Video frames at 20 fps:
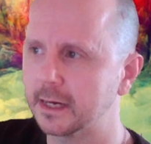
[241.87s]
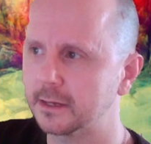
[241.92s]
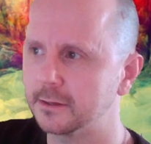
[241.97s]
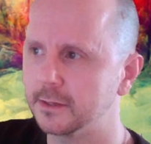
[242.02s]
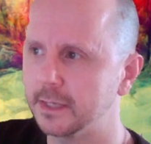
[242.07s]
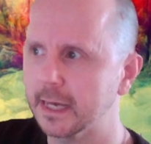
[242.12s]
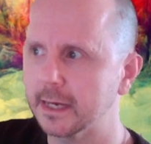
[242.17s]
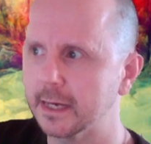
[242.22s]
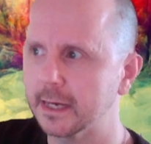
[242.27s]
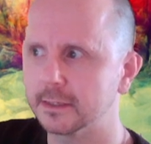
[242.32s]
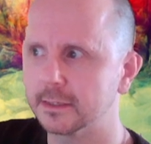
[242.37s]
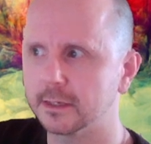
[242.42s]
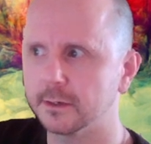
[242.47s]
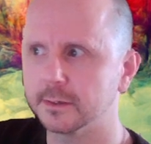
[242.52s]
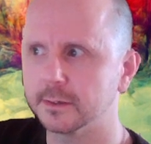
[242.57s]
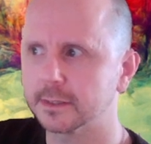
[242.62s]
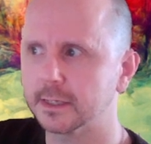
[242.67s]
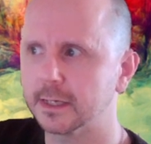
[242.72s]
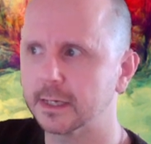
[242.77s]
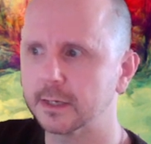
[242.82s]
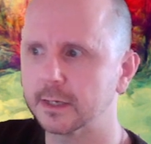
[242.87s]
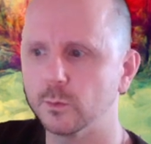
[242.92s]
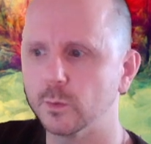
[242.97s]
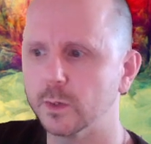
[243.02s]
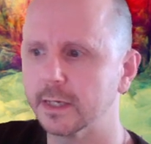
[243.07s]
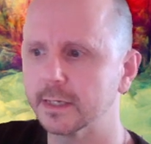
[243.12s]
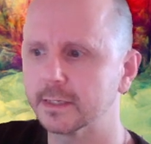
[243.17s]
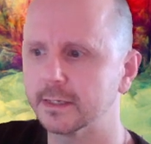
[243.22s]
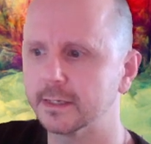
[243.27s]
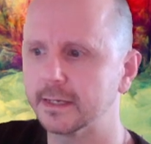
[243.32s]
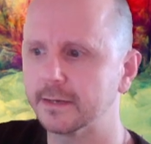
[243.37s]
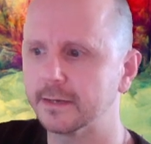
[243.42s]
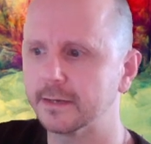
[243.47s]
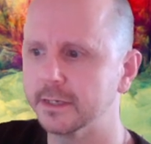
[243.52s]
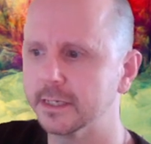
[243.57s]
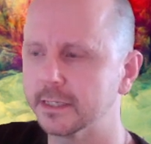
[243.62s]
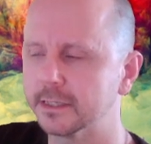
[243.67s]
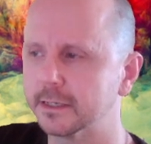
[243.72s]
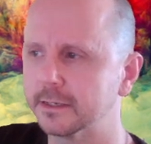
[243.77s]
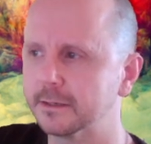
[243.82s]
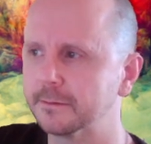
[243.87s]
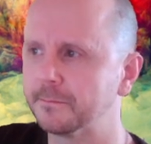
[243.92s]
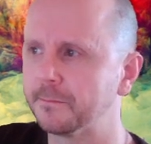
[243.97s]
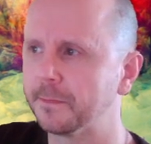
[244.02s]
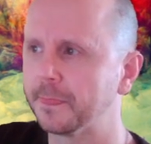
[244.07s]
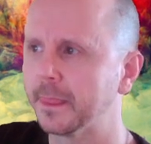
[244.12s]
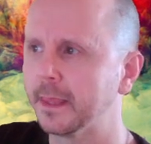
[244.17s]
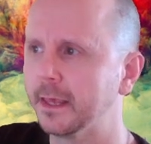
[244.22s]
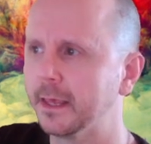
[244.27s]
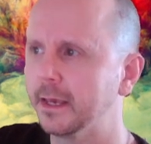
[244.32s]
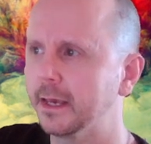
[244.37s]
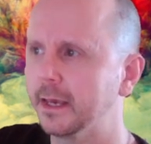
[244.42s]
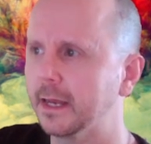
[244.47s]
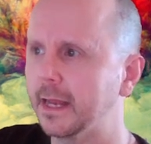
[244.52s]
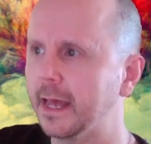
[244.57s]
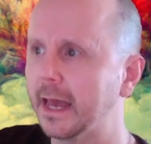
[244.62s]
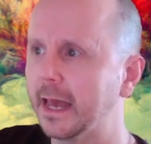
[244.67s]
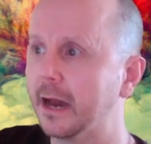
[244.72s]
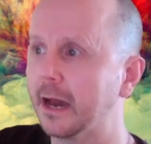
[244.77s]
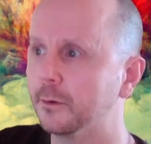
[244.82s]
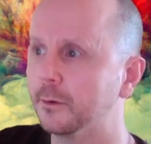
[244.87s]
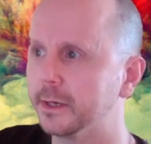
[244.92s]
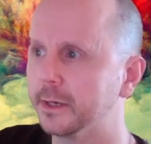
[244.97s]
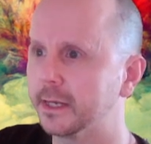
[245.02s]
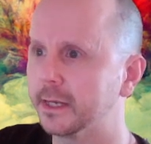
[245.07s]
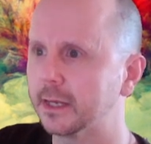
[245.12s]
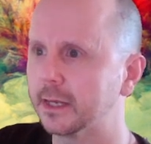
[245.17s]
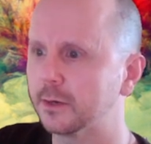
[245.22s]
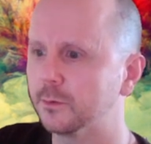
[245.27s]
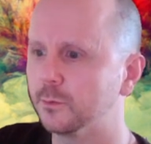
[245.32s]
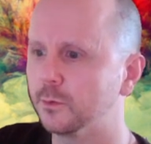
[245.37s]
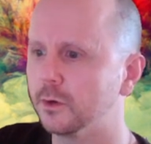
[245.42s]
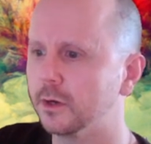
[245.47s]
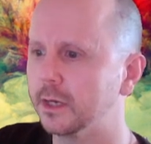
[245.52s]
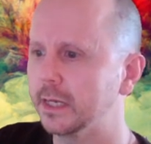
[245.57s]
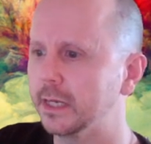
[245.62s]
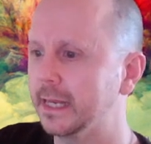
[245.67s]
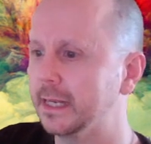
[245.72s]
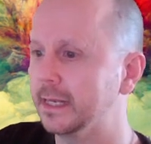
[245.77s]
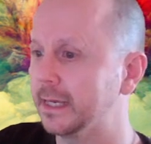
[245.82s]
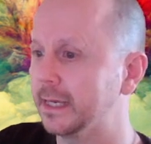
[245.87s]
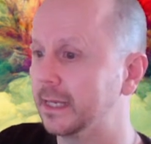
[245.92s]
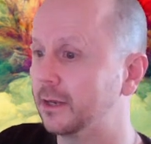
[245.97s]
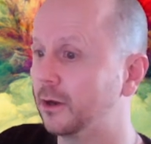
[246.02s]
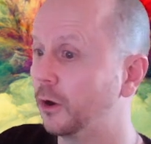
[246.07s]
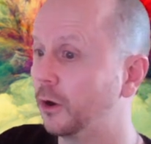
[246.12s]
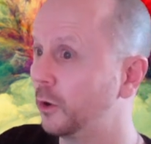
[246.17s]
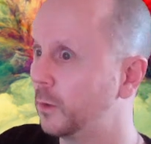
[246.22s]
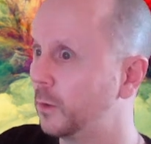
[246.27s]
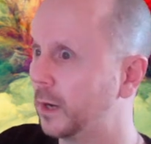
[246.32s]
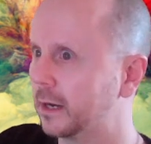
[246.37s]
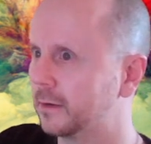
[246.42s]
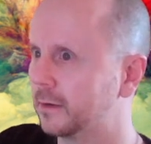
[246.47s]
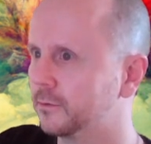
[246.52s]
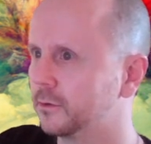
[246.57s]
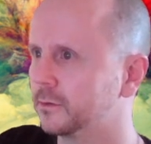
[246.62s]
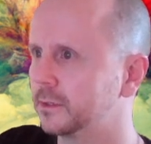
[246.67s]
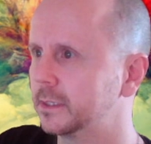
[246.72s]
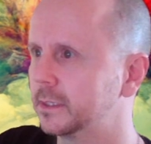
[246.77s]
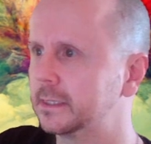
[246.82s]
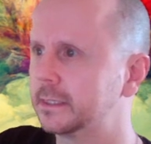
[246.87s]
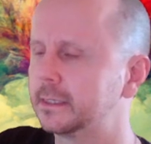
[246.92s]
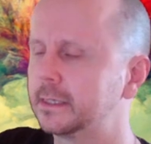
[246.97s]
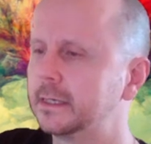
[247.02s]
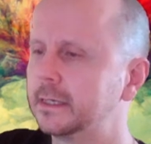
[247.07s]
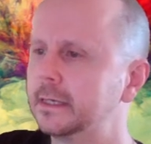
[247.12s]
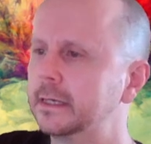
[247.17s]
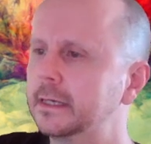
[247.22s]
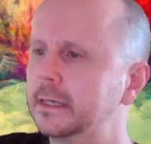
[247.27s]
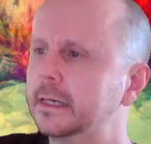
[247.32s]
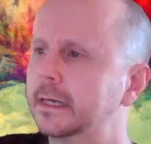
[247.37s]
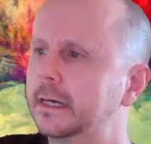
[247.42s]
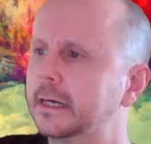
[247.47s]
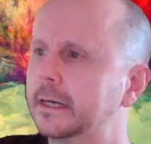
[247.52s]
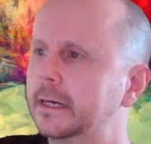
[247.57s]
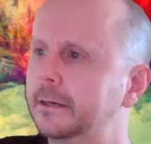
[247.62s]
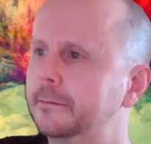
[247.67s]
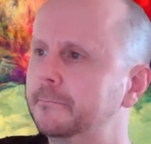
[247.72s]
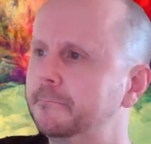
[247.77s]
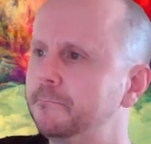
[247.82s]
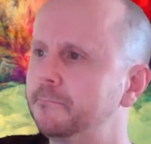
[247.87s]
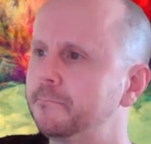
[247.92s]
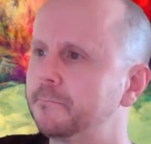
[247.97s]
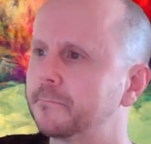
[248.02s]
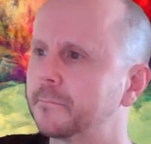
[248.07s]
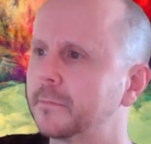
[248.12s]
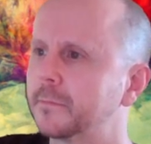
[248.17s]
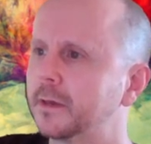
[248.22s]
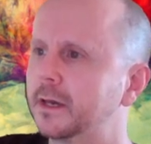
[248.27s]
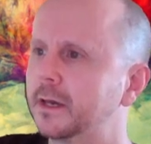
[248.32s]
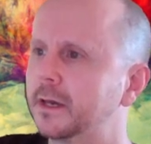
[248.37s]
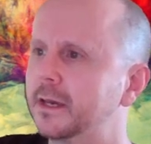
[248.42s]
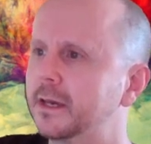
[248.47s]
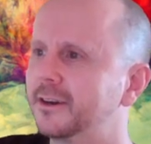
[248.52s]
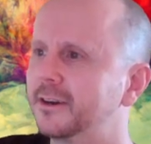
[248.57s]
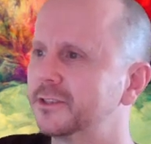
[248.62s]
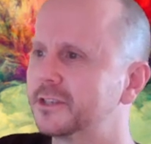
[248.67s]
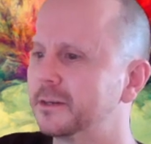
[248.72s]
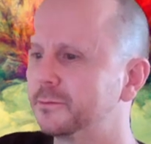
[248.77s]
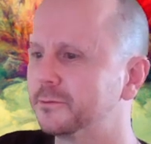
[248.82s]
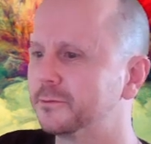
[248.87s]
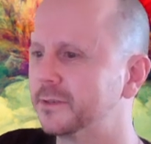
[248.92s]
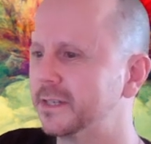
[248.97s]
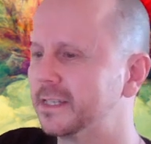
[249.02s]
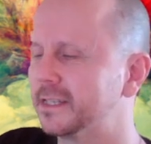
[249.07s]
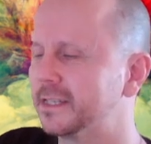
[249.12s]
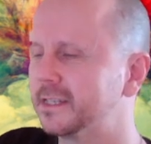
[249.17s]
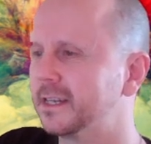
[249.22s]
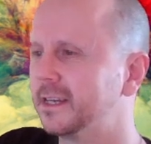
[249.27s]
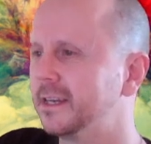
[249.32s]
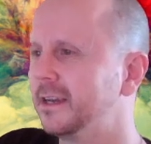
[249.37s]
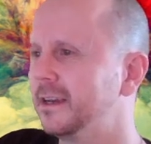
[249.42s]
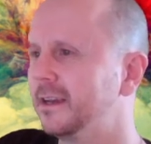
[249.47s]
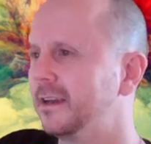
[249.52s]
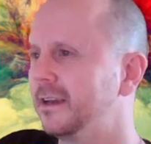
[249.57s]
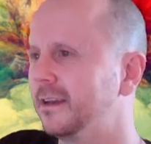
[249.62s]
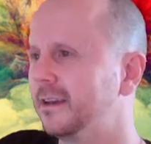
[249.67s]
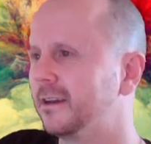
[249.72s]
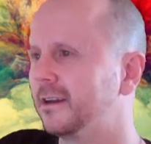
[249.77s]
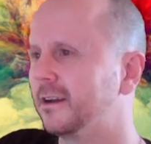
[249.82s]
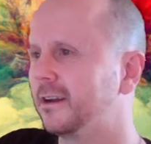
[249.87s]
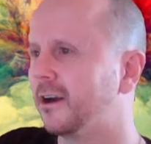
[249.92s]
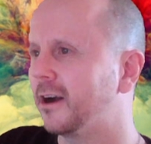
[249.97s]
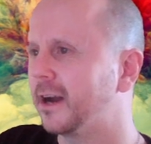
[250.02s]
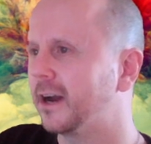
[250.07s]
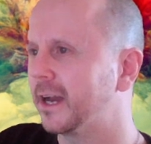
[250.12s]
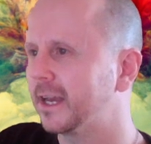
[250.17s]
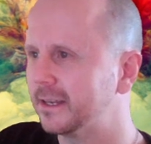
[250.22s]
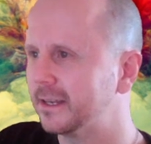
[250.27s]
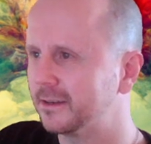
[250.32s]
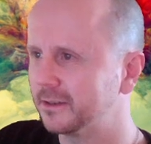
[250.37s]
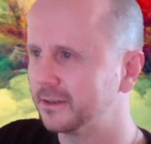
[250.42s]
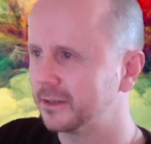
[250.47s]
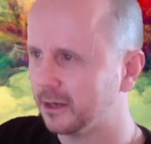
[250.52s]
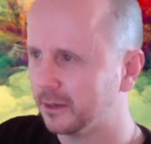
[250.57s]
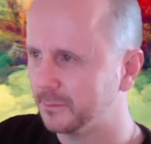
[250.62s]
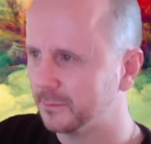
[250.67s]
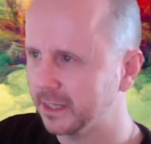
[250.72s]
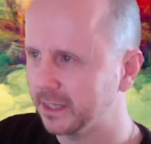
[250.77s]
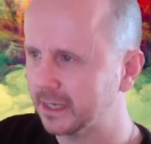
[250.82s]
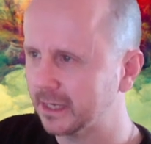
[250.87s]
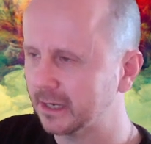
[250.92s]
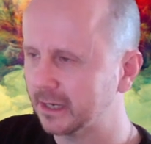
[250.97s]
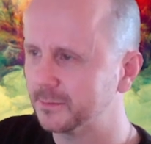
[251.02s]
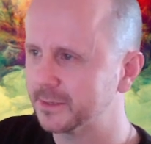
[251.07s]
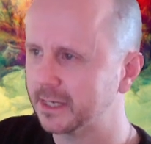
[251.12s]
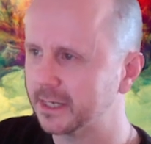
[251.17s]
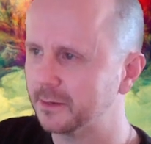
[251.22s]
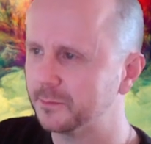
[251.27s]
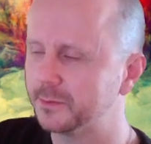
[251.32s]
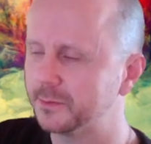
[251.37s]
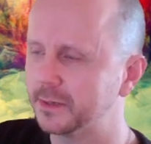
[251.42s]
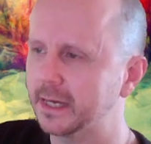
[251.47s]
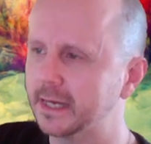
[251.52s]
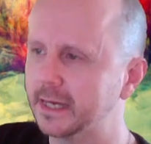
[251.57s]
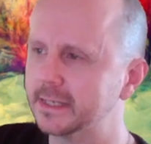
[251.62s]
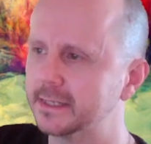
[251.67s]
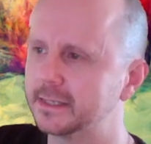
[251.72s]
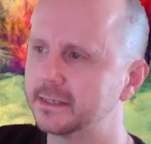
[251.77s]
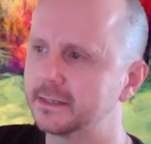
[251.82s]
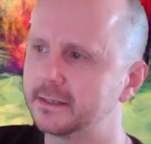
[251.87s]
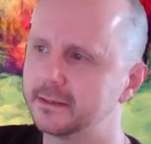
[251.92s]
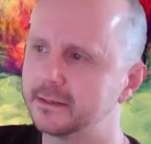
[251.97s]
of the end. So I was like, where's the definition? And how are we going to get a word ending in O out of all this? On top of which, iron commonly comes up as